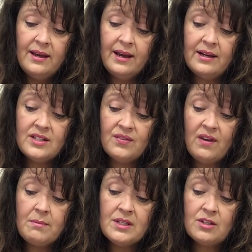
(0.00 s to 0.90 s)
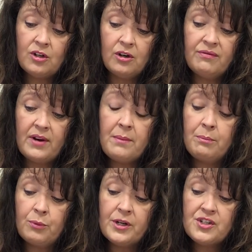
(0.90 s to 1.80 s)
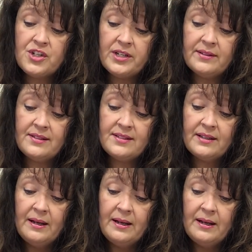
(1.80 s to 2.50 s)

and his famous girlfriend, Brooke Shields,